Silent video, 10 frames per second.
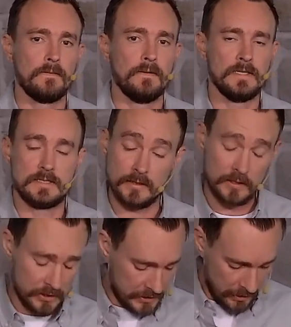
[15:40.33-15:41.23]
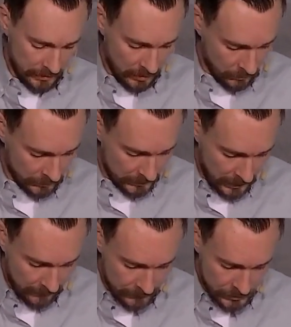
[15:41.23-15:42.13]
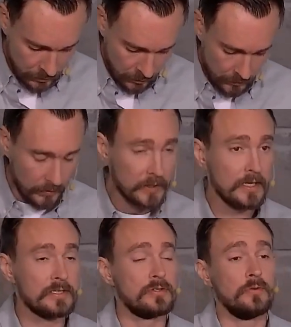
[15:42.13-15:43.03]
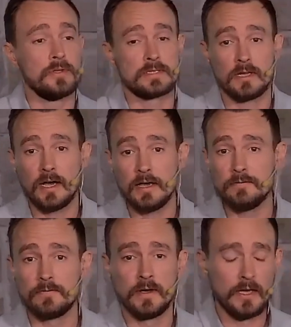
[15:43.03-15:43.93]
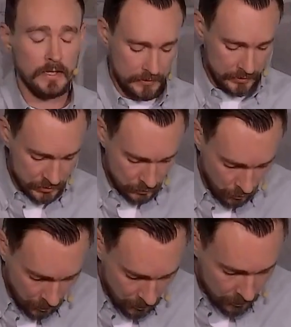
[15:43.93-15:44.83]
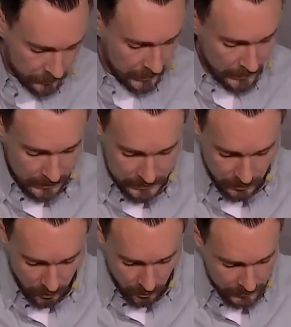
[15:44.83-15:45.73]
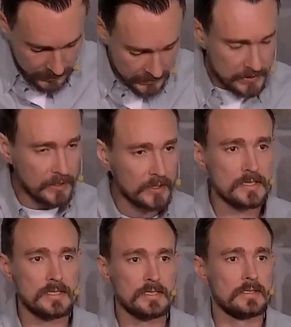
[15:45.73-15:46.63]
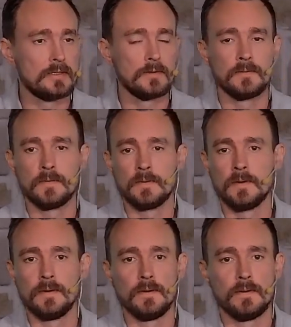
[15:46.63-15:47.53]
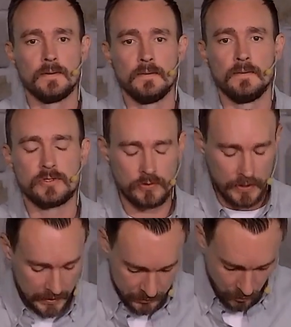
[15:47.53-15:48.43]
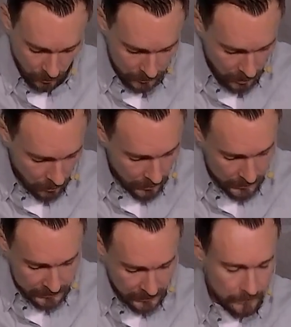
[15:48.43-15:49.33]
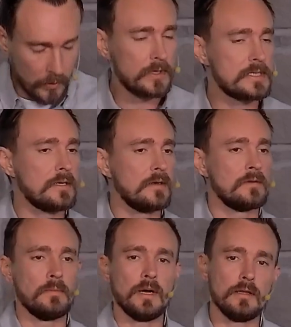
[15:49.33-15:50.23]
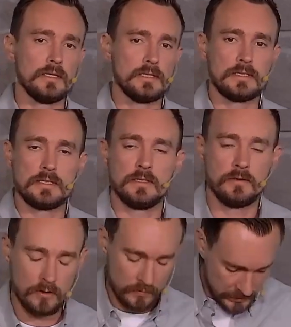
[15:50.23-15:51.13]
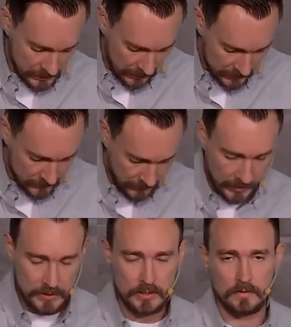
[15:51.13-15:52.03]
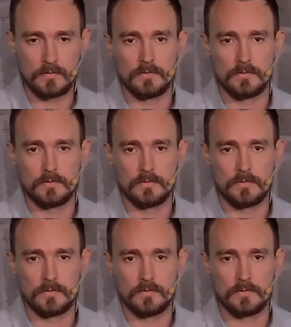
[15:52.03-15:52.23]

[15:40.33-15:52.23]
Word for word: Instead, they just carried on with life as normal, as though this life, this world, is all that exists. And so they ignored Noah and they focused on their bellies and their own satisfaction.